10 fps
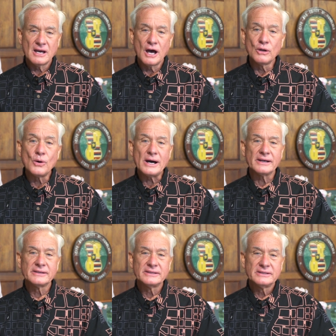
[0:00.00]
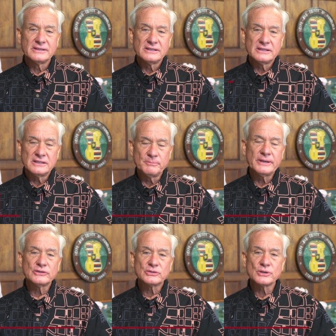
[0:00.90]
aloha. The
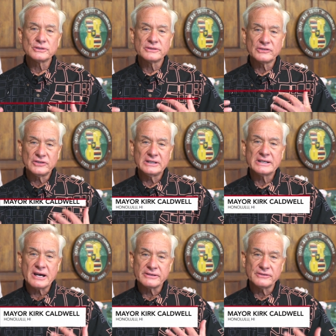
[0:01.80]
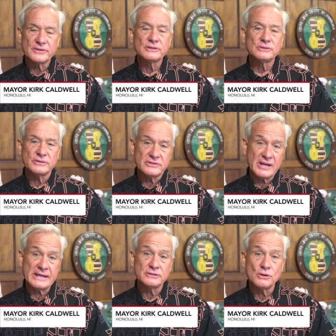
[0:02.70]
biggest hurdle the city and county of Honolulu has
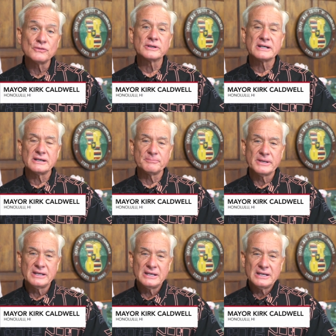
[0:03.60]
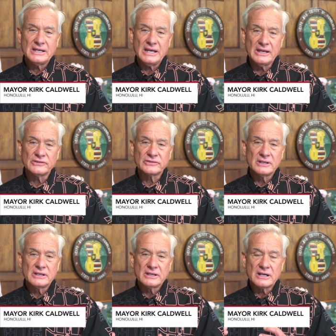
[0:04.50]
had to overcome is
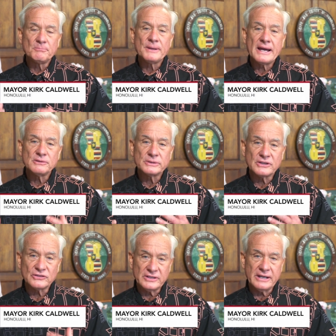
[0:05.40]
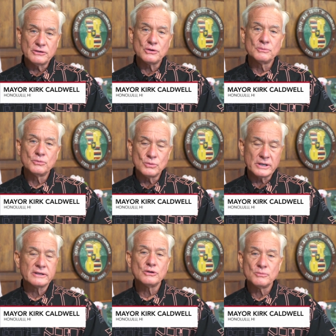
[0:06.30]
complying with the stay at home, work
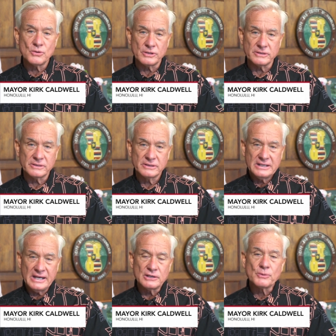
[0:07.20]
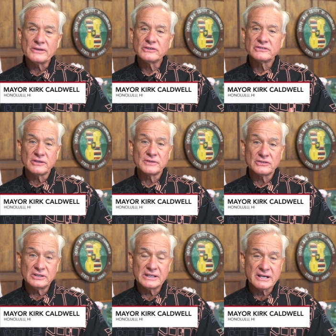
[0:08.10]
at home order. And the residents of the
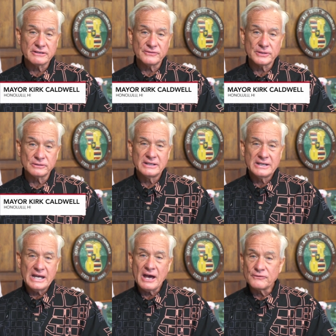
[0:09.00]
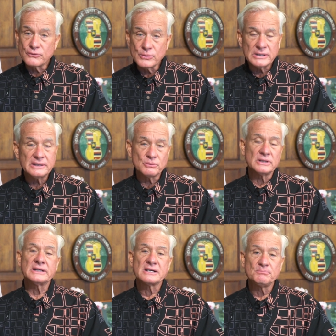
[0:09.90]
city and county of Honolulu have really,
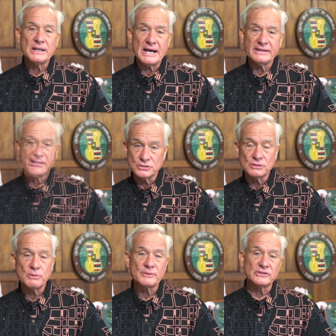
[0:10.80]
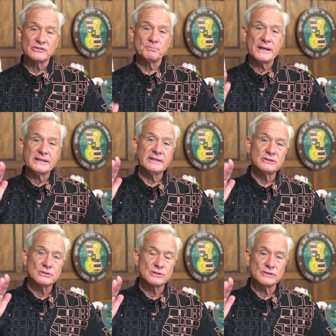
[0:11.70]
really complied. They took what was a spiking
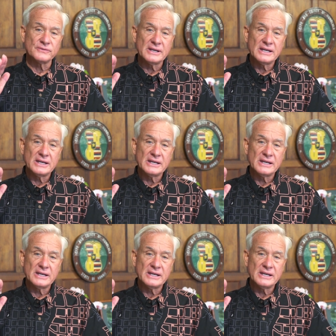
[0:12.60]
curve